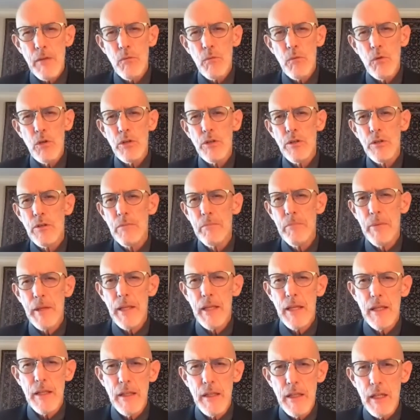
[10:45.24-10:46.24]
wouldn't
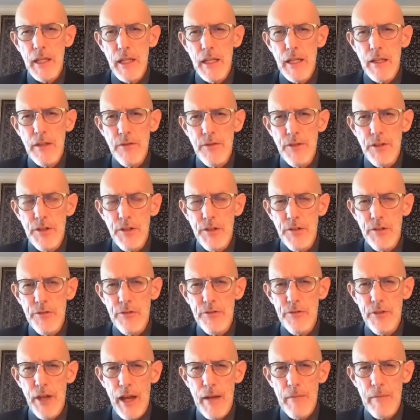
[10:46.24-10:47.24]
be a need to
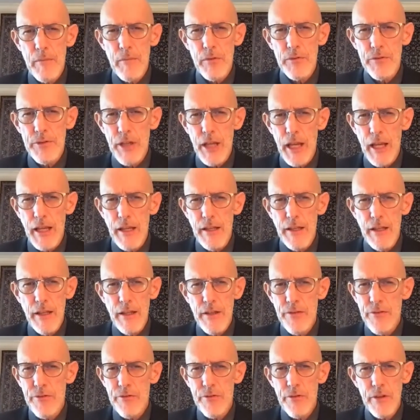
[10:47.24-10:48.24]

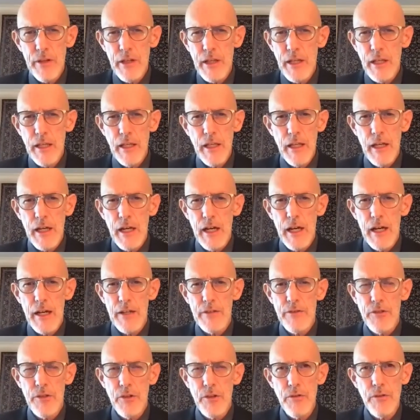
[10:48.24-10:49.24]
simultaneously uh, okay. uh,
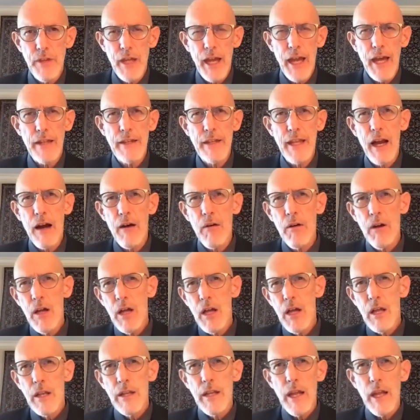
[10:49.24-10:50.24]
do that. Now,
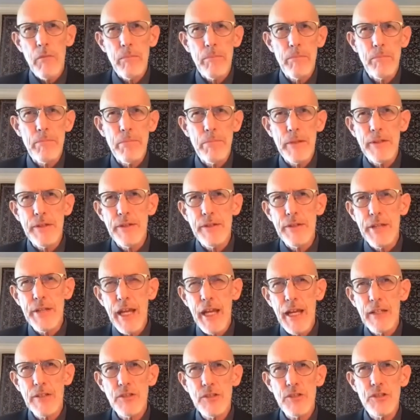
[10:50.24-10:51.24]
now
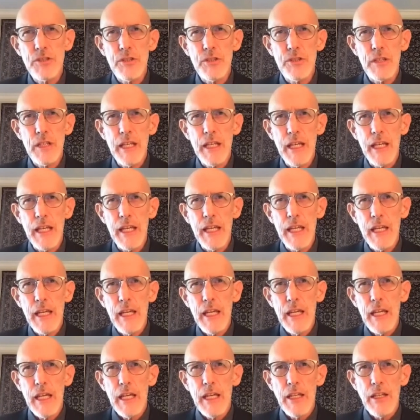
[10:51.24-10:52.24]
potentially,
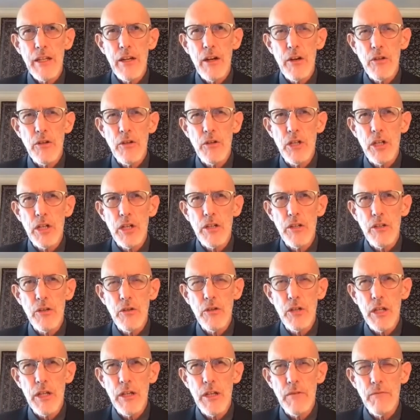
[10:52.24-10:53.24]
you know, you could you
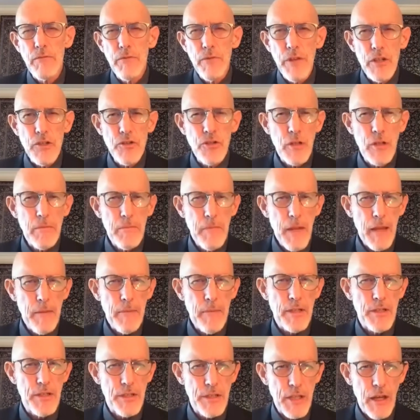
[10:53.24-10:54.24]
could envision
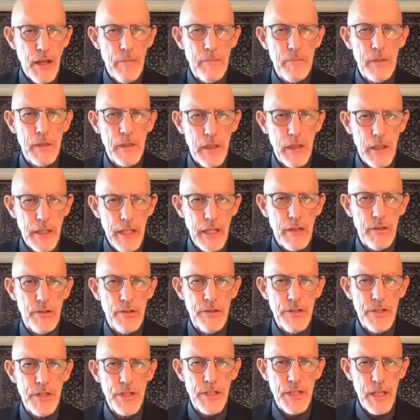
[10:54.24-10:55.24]
maybe some clinical
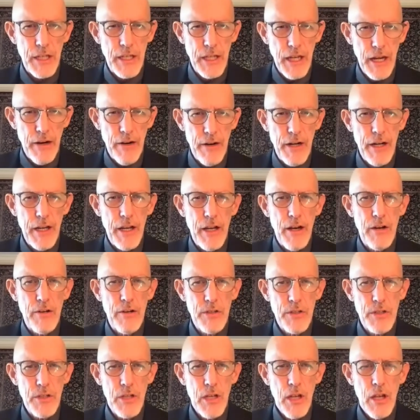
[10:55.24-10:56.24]

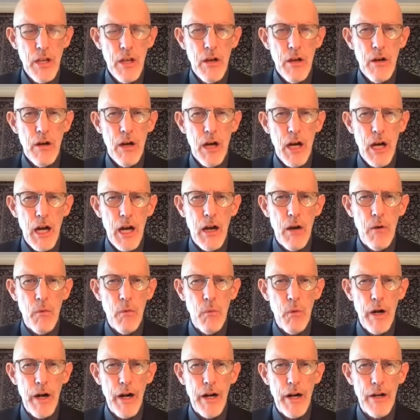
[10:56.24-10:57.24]
scenarios uh,
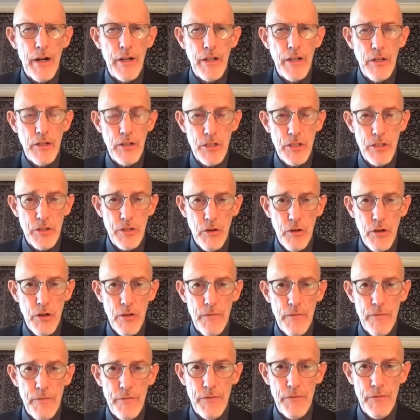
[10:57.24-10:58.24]
where you're sort
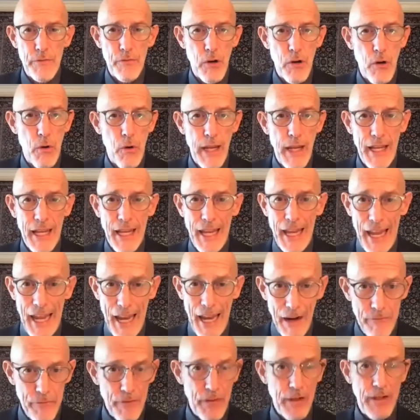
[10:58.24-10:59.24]
of throwing
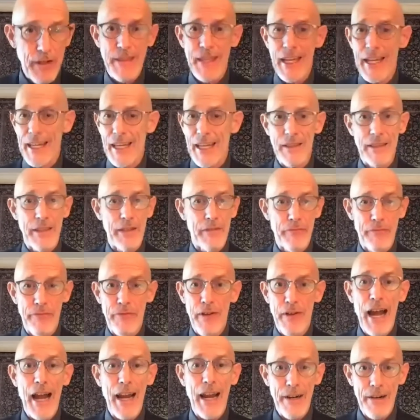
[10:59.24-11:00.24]
everything at the
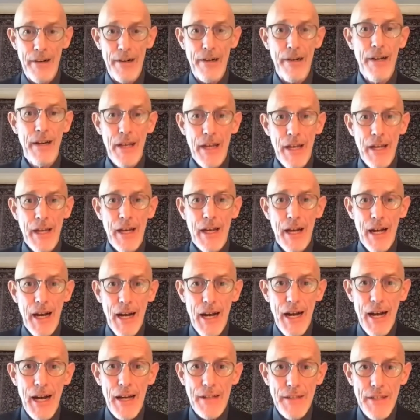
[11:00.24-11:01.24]
fire uh,
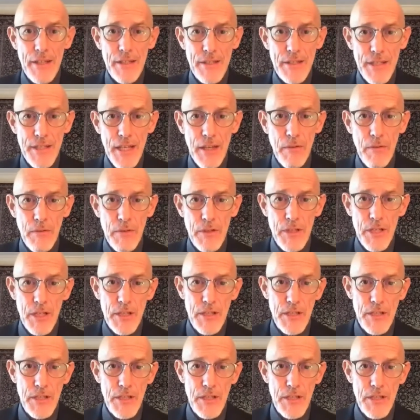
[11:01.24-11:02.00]
mm-hmm. to see to